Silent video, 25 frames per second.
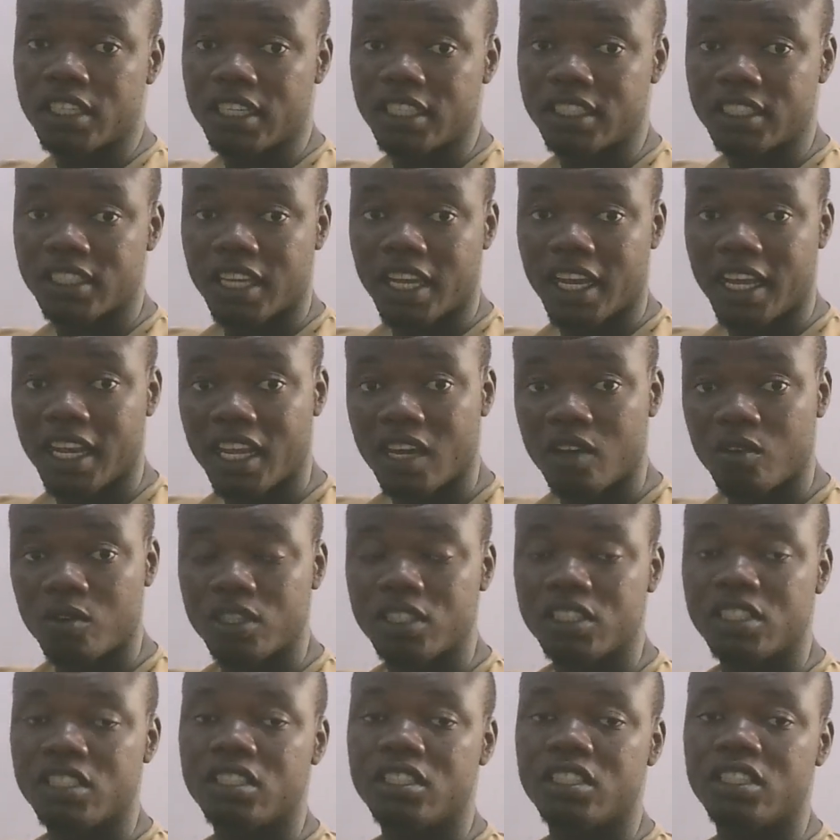is a
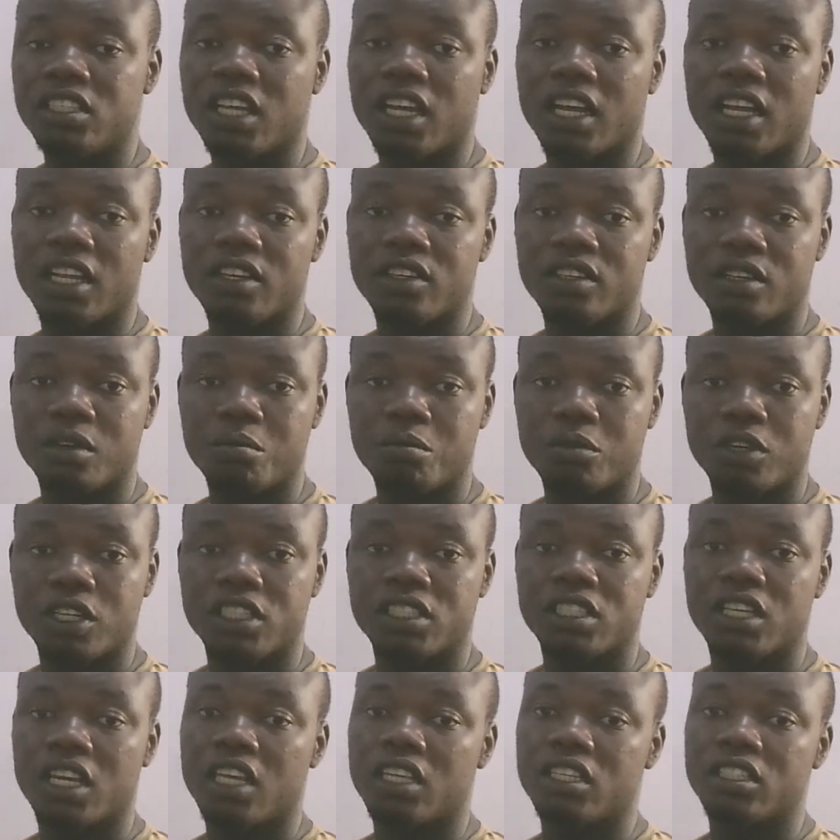scalar quantity, and
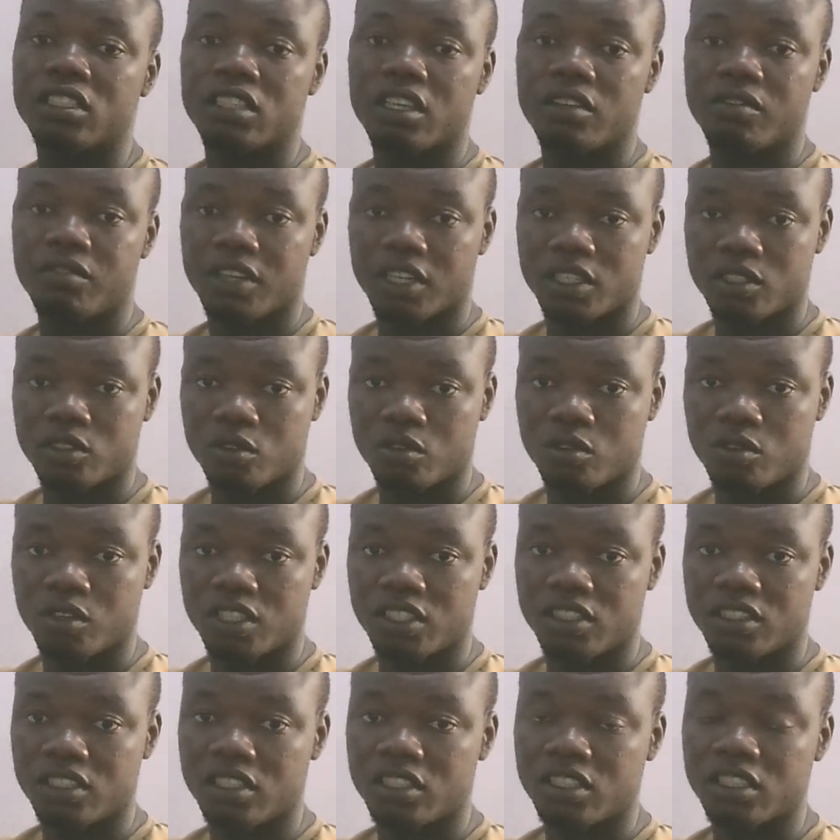temperature is a vector
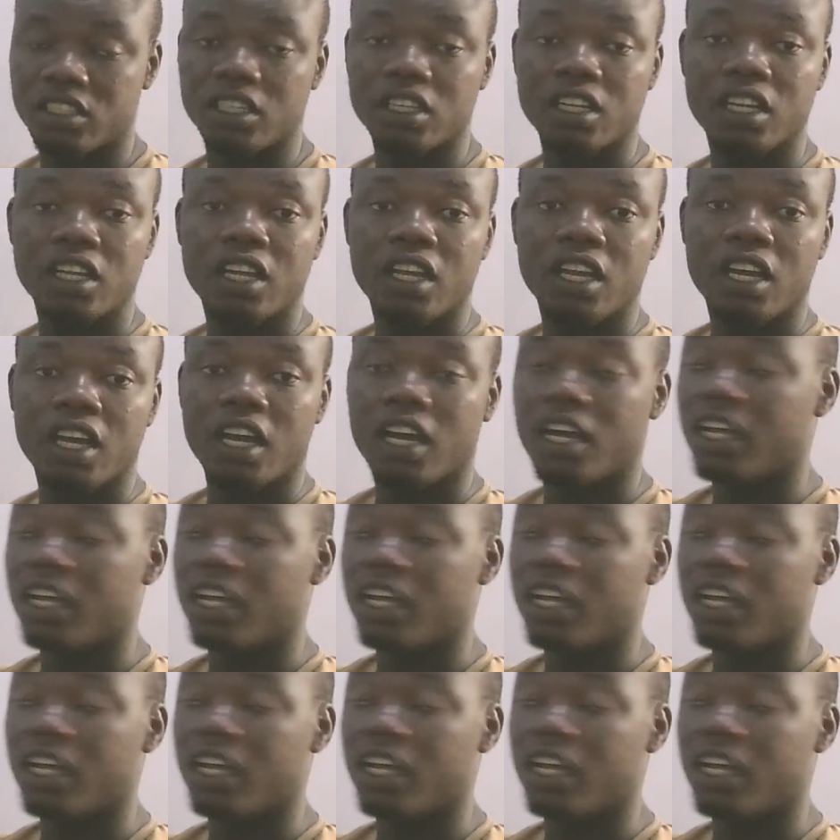quantity.